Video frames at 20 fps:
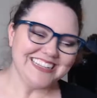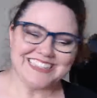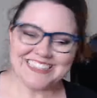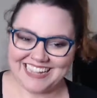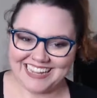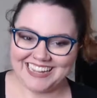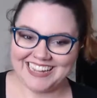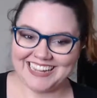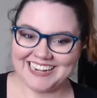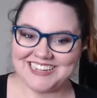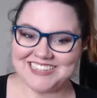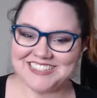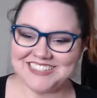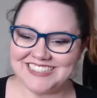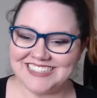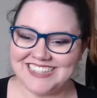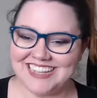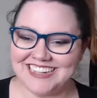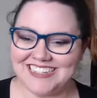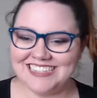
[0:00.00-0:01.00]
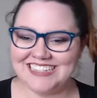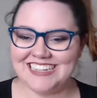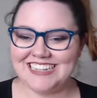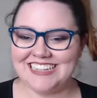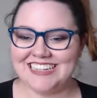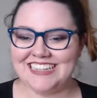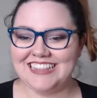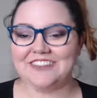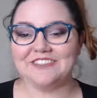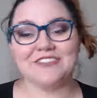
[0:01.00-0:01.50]
Diana just said she
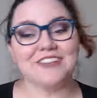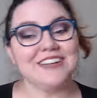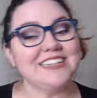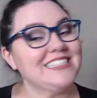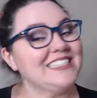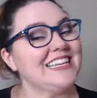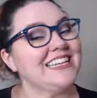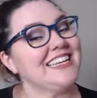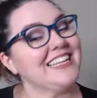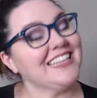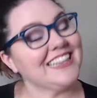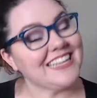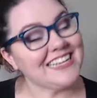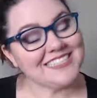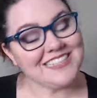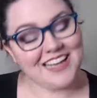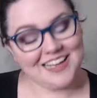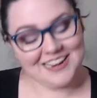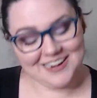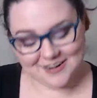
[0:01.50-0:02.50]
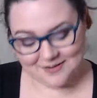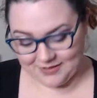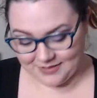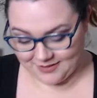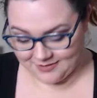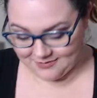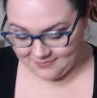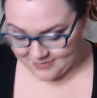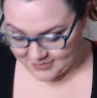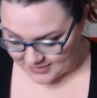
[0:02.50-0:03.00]
did the freestanding lace hot air
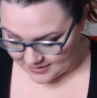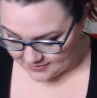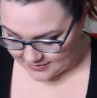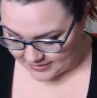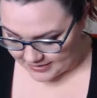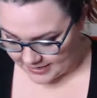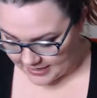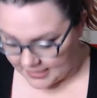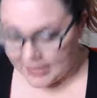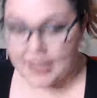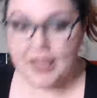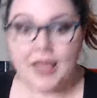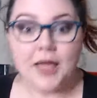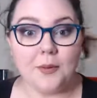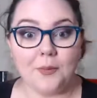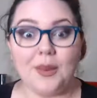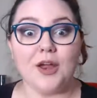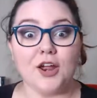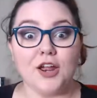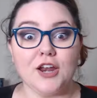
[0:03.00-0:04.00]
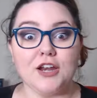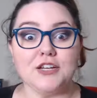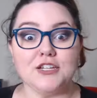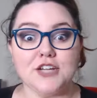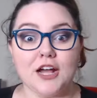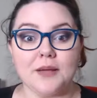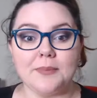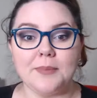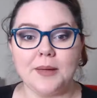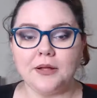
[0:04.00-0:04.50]
balloon, which we are going to
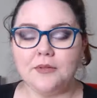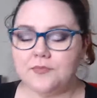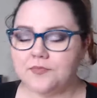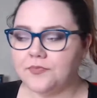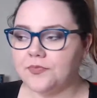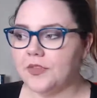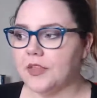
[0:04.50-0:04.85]
talk about.